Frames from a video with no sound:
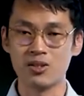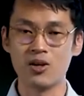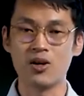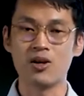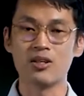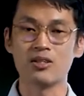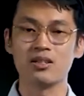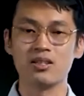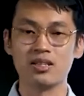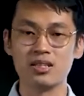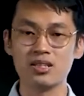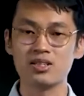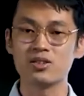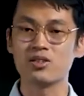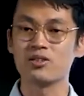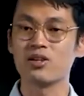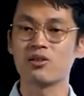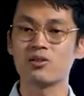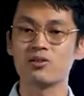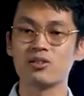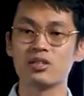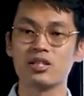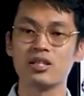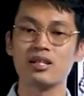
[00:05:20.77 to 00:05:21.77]
God is
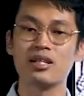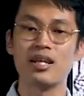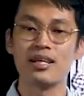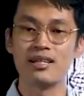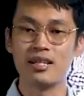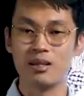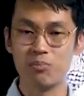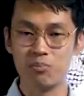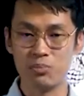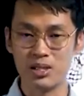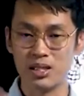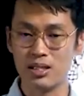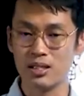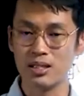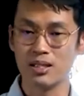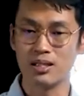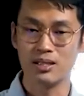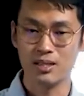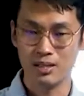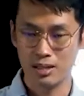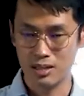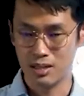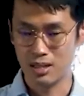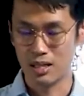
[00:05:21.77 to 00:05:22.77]
not going to let them be
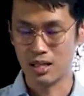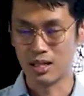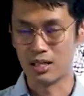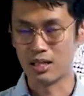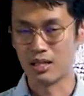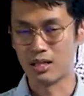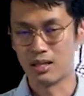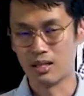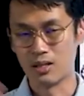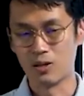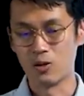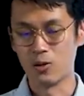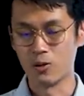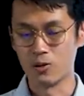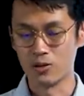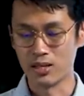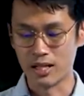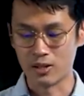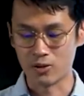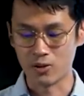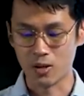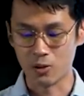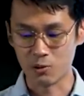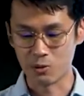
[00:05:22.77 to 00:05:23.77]

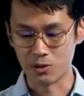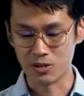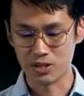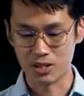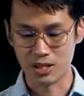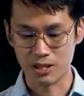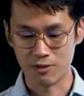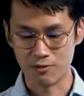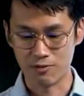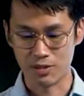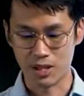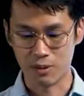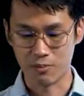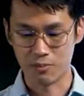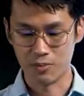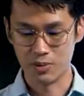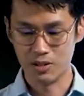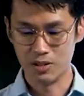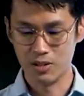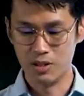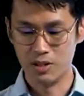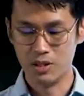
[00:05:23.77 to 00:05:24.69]
alone, and God will save them.